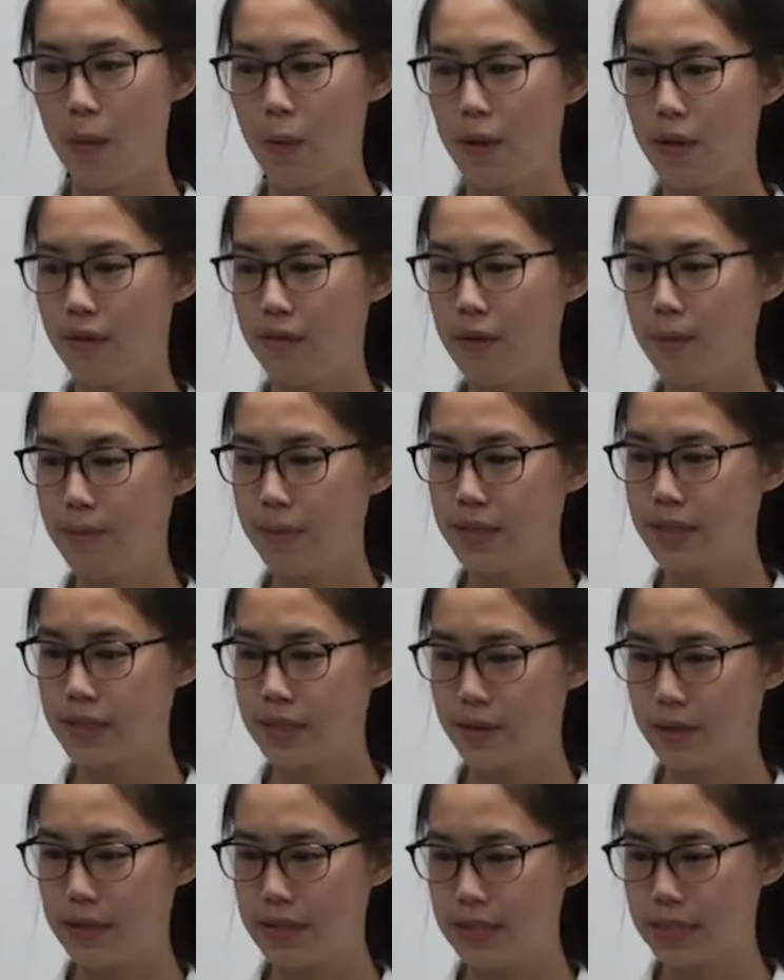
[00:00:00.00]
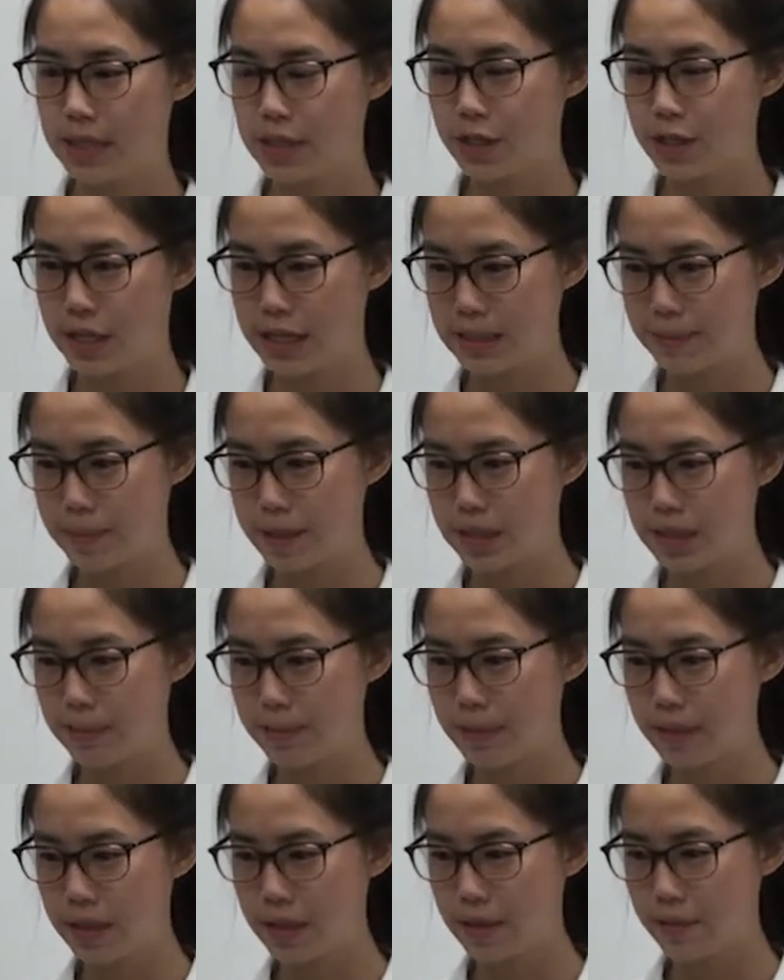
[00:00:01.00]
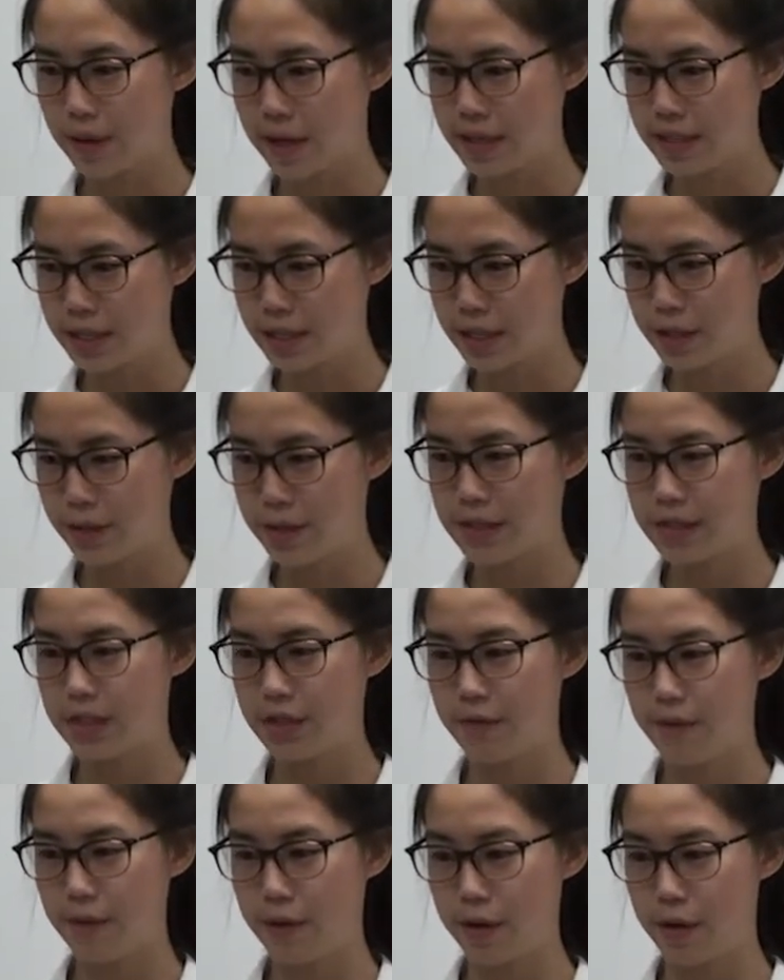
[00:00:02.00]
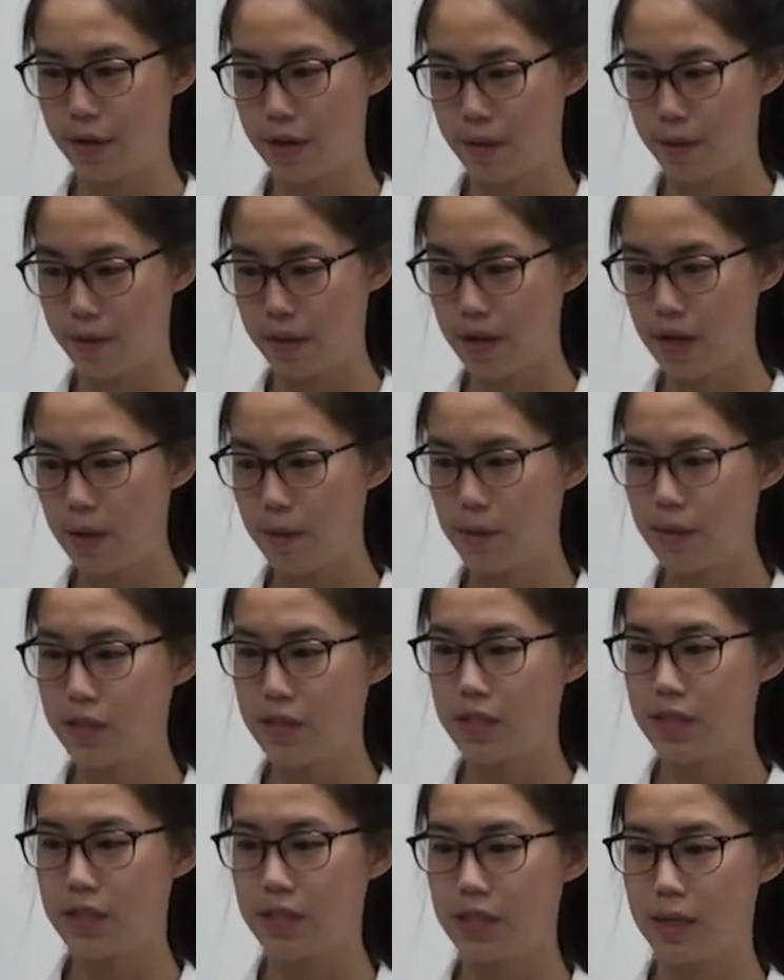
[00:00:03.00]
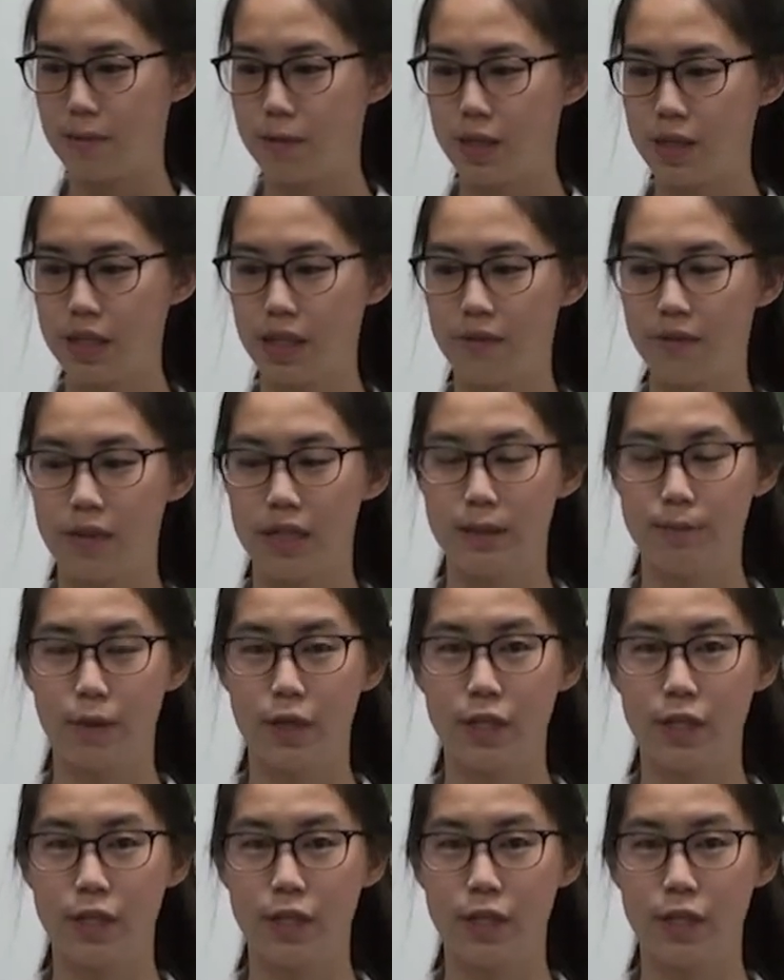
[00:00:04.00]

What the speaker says: One of the personas that Shakespeare typically writes to is the fair youth, which is the subject of this